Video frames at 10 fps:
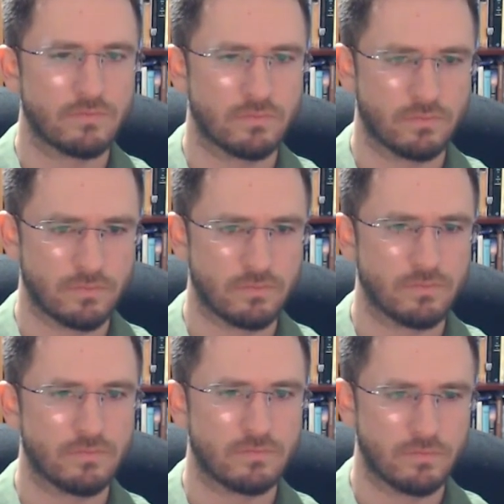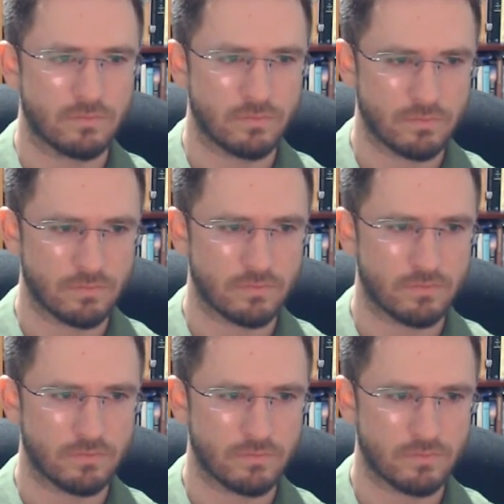
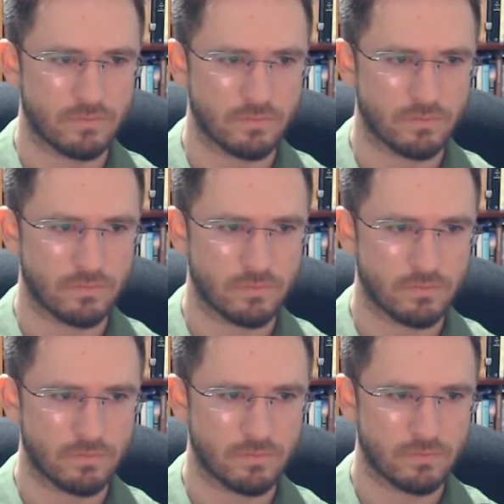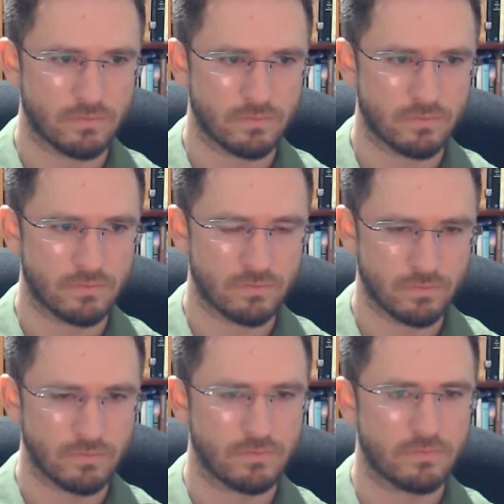
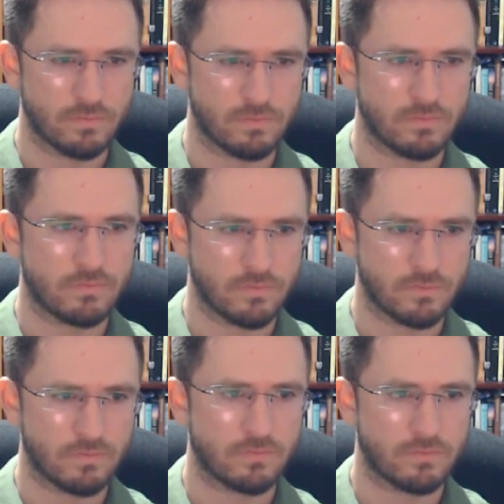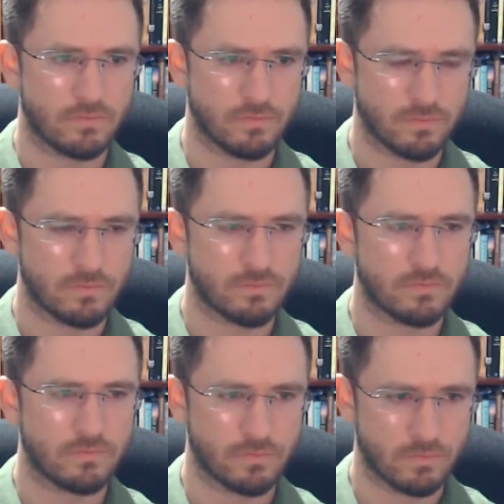
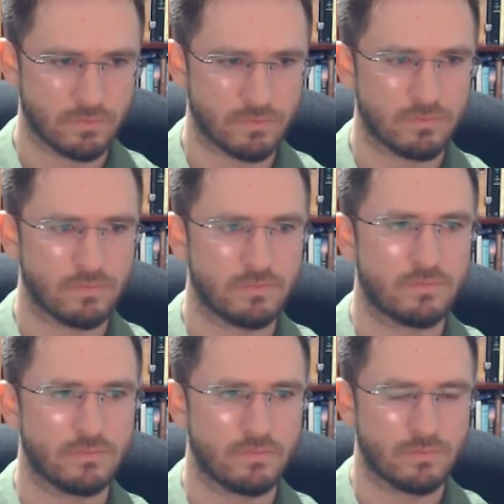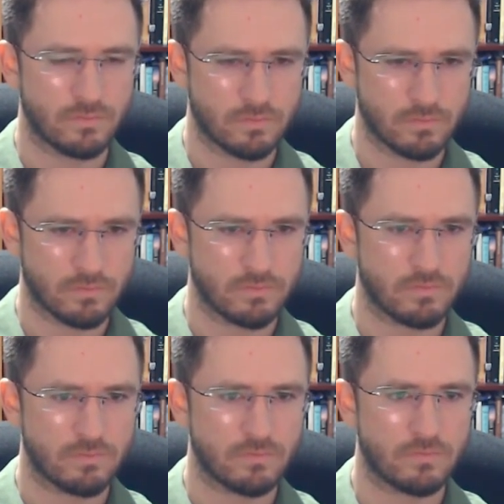
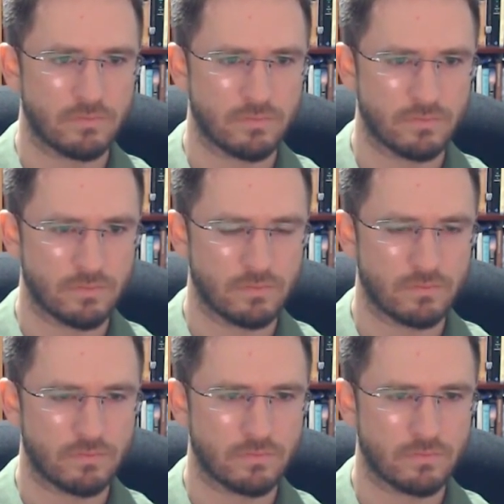This person isn't speaking.